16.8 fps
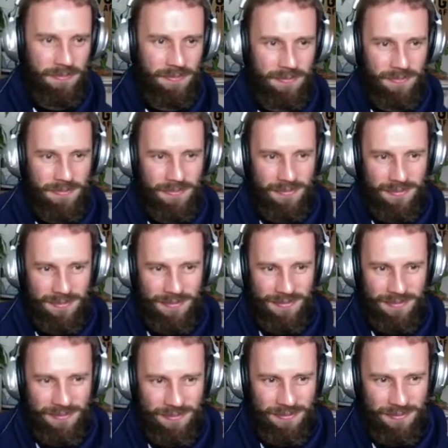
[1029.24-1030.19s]

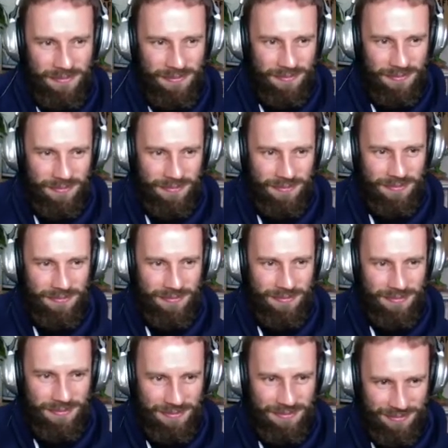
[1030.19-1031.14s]

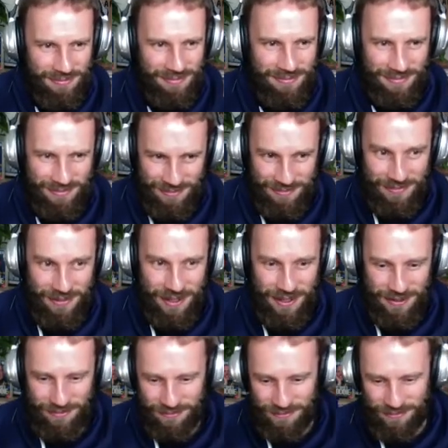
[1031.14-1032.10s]
The person shown says nothing.